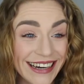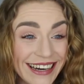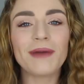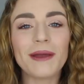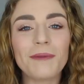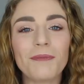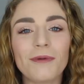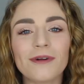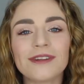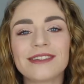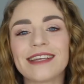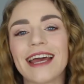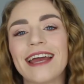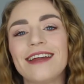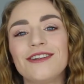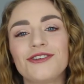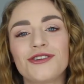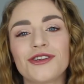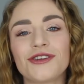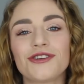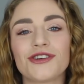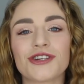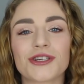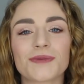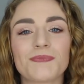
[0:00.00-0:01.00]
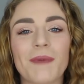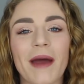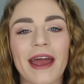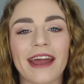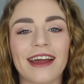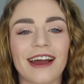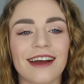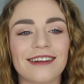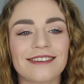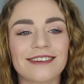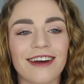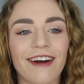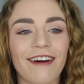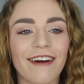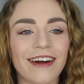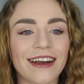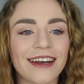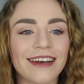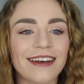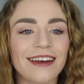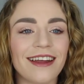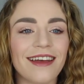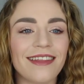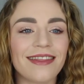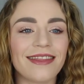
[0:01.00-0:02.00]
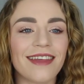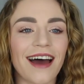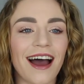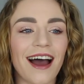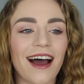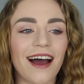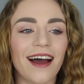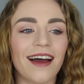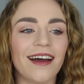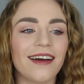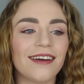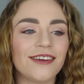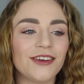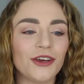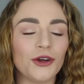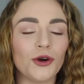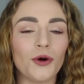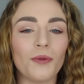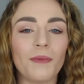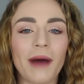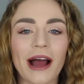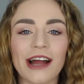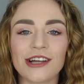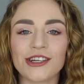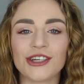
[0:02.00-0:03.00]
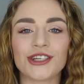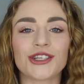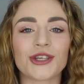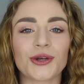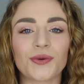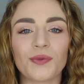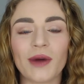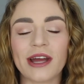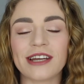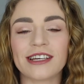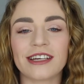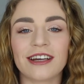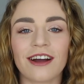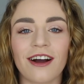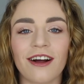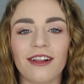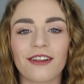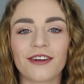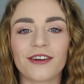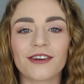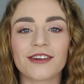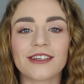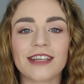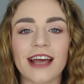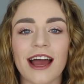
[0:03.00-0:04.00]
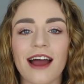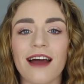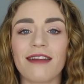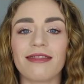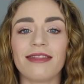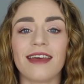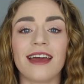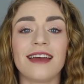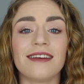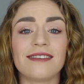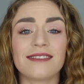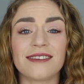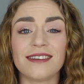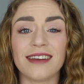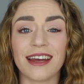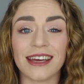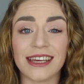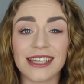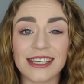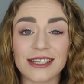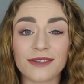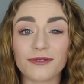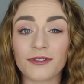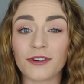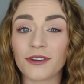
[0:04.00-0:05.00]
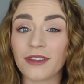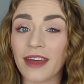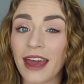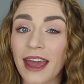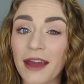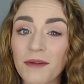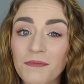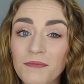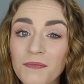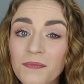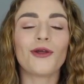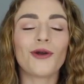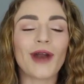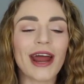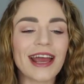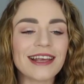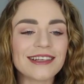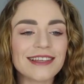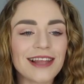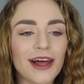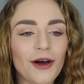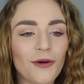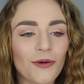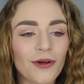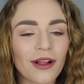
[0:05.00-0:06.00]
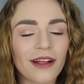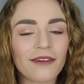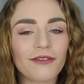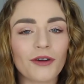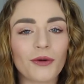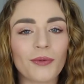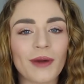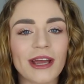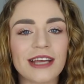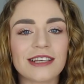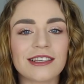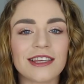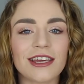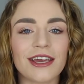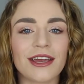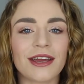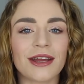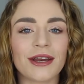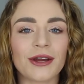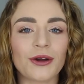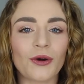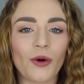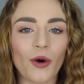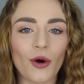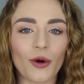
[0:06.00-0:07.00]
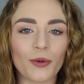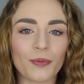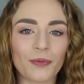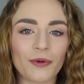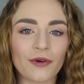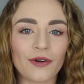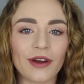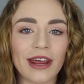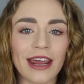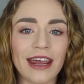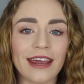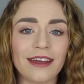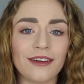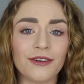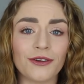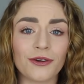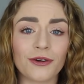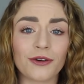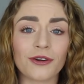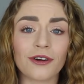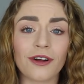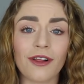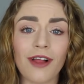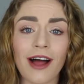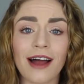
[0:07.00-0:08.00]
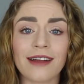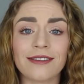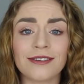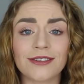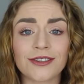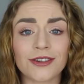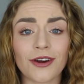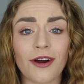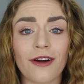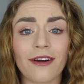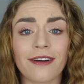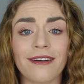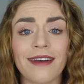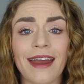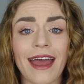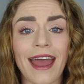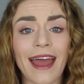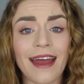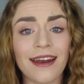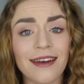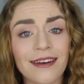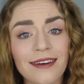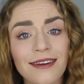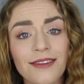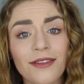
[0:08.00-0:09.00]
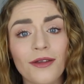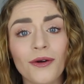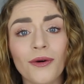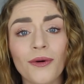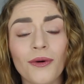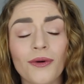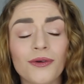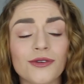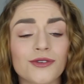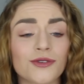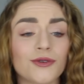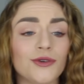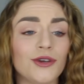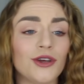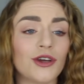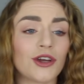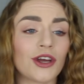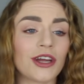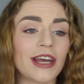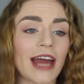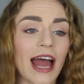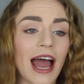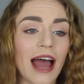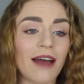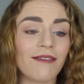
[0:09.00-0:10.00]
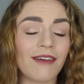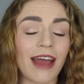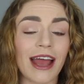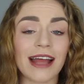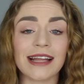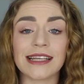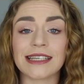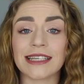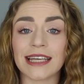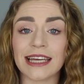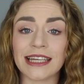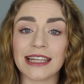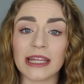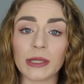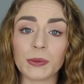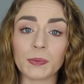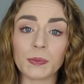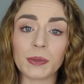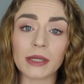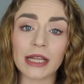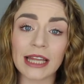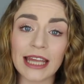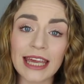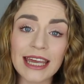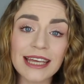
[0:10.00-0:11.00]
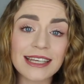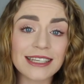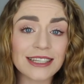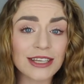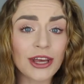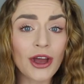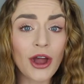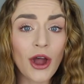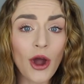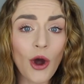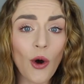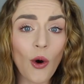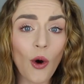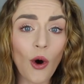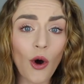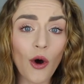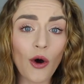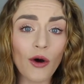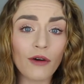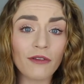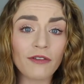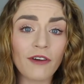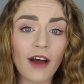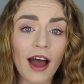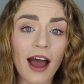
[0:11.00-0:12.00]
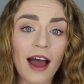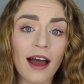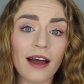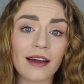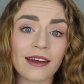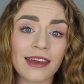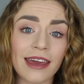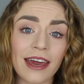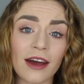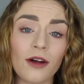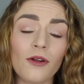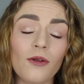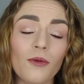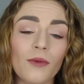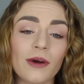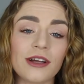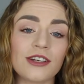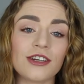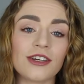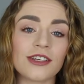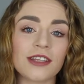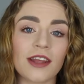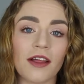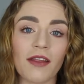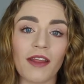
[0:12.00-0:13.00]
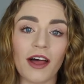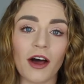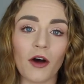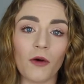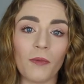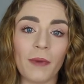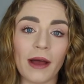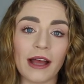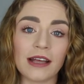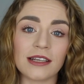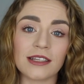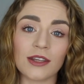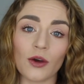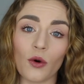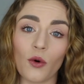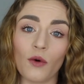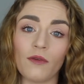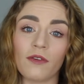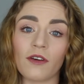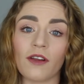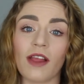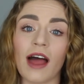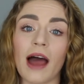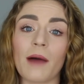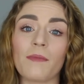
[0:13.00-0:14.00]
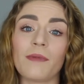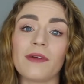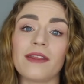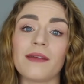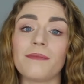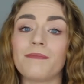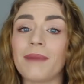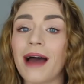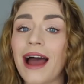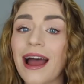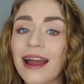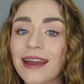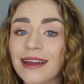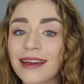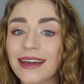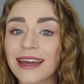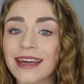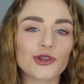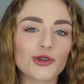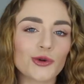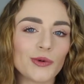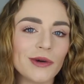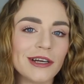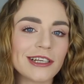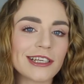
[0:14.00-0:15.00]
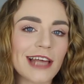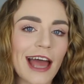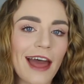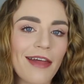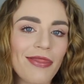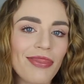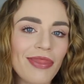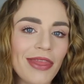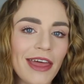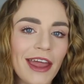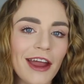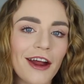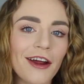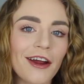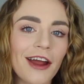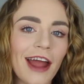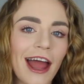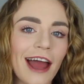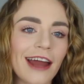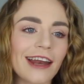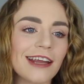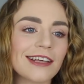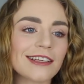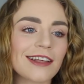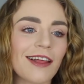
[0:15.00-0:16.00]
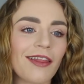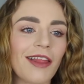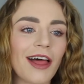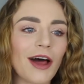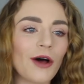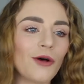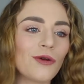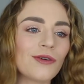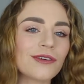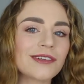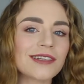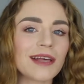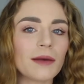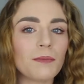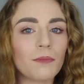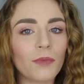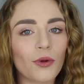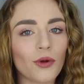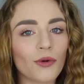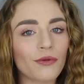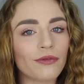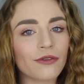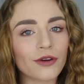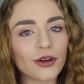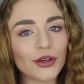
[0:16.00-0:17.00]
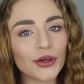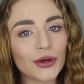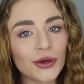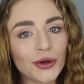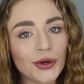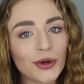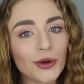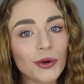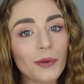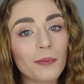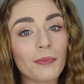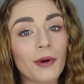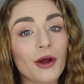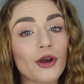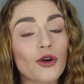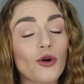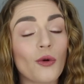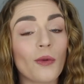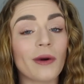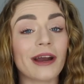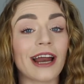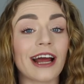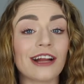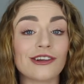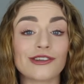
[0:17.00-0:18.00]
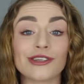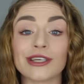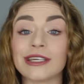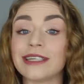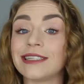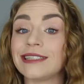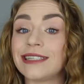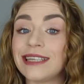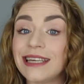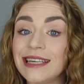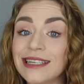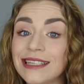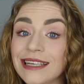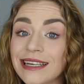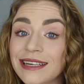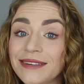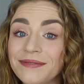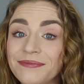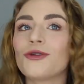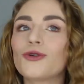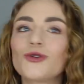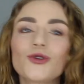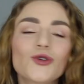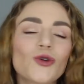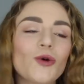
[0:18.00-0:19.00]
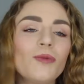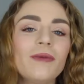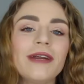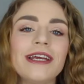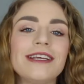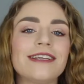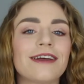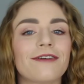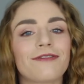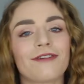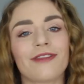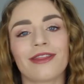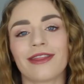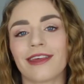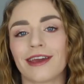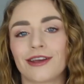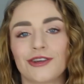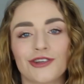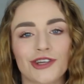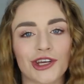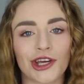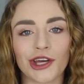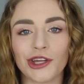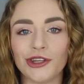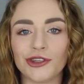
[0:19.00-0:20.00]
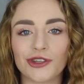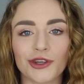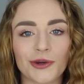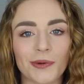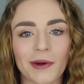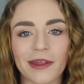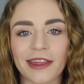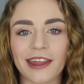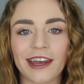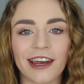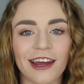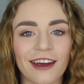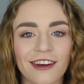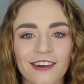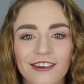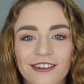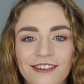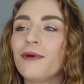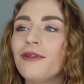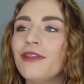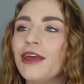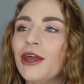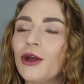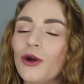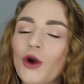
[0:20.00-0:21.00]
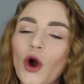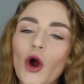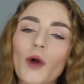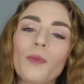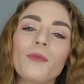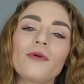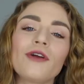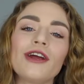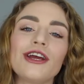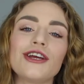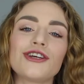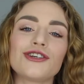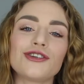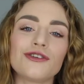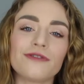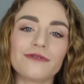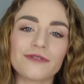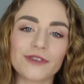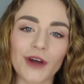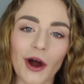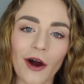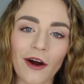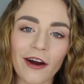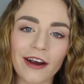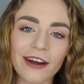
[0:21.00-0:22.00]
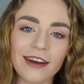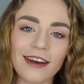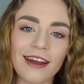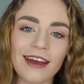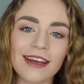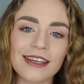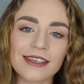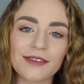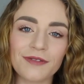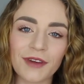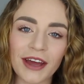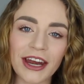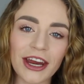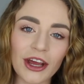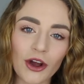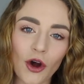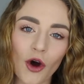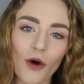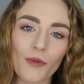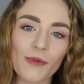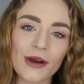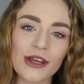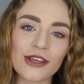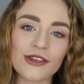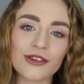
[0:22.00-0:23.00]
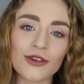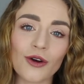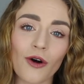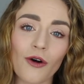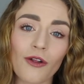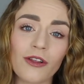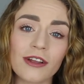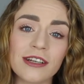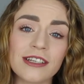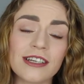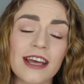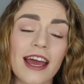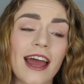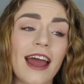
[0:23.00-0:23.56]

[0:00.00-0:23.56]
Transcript: People tend to just pick a tartan that, you know, matches their wedding colours and that is nice for them. There is little clever ways that you can incorporate your clan's tartan in though, so you can have it inside the pleats of a kilt, which is the little bits that overlap at the back. So it's in there and it's a little symbol for you, but no one actually sees it. There's so many different things you can do with it now. But the incorporation of tartan is very common in Scotland.